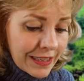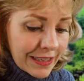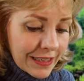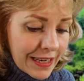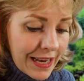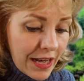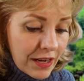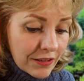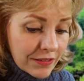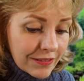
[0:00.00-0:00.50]

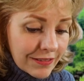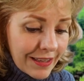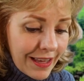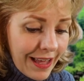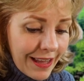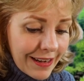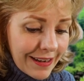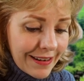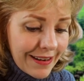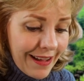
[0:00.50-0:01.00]
Now,
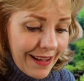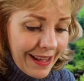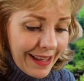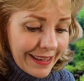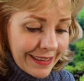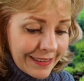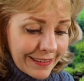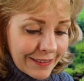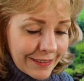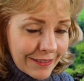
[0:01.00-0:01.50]
Ted and
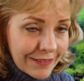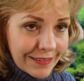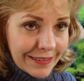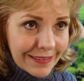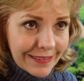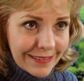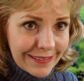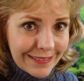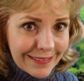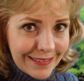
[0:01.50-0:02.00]
I, or
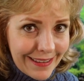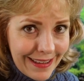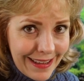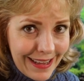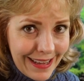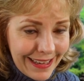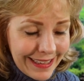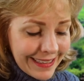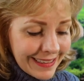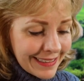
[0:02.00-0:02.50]
at least
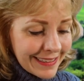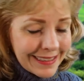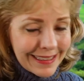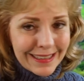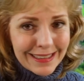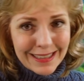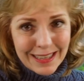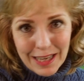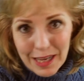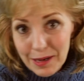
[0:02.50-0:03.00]
I,
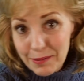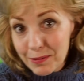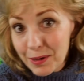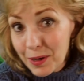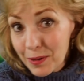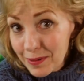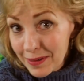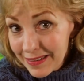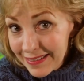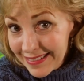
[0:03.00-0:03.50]
am
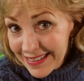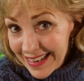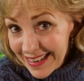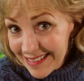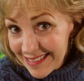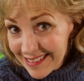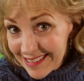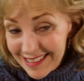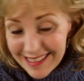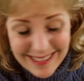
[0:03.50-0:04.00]
going to
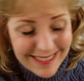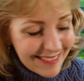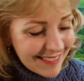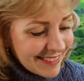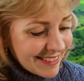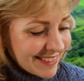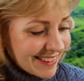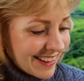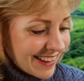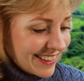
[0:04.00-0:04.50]
taste
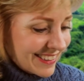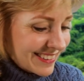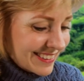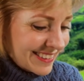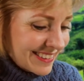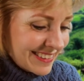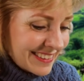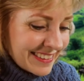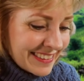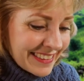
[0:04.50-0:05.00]
these
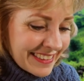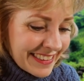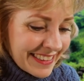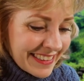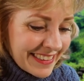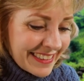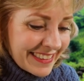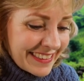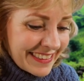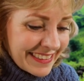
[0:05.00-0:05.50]

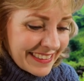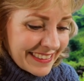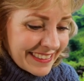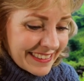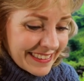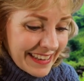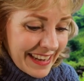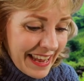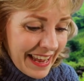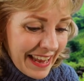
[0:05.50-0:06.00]

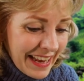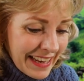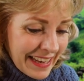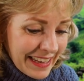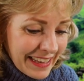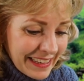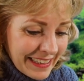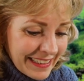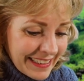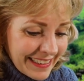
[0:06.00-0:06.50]
today,
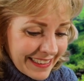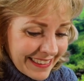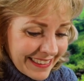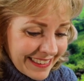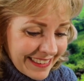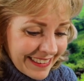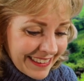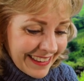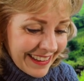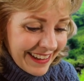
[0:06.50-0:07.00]

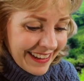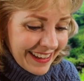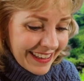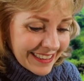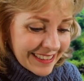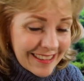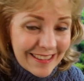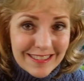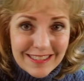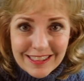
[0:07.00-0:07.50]

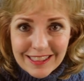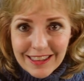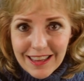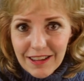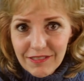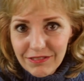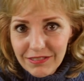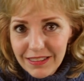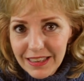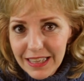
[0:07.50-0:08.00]
on this
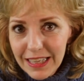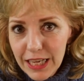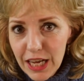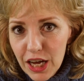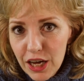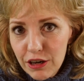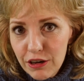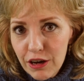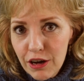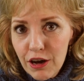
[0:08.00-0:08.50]
lovely
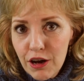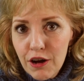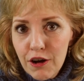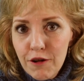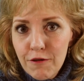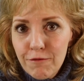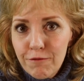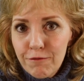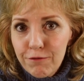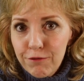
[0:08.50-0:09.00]

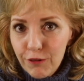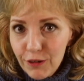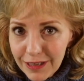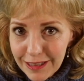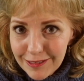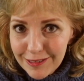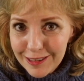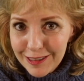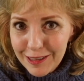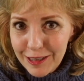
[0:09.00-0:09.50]

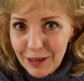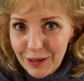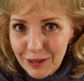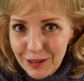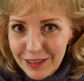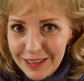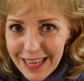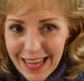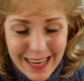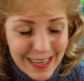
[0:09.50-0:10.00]
freezing
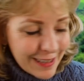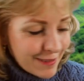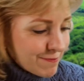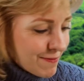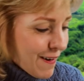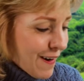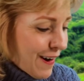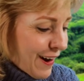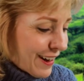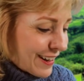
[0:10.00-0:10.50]
cold day in
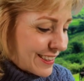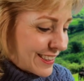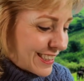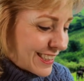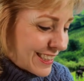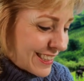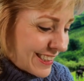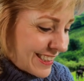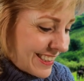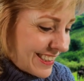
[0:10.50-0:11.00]

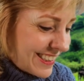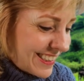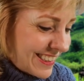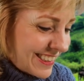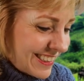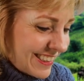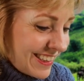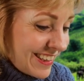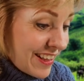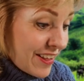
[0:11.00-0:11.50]
March.
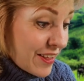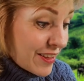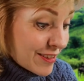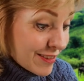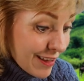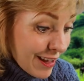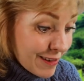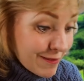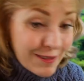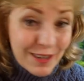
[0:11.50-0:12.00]

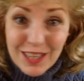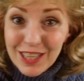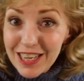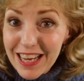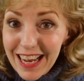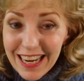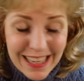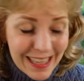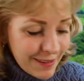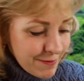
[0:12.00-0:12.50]
Sun was
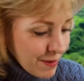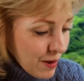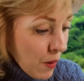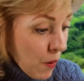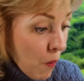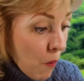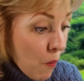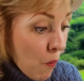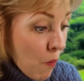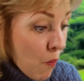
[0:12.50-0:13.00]
shining,
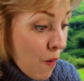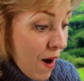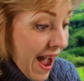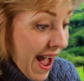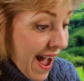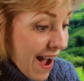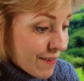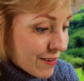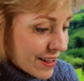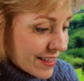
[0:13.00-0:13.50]
but
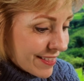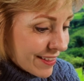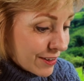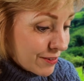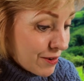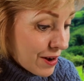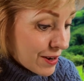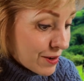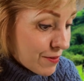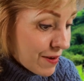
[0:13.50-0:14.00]
wow, I thought,
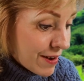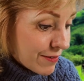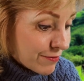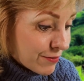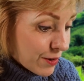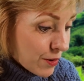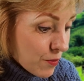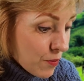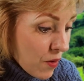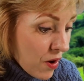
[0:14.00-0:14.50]
oh, I'll go out
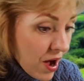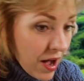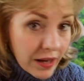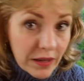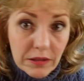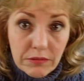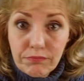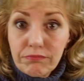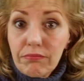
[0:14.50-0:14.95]
for a walk.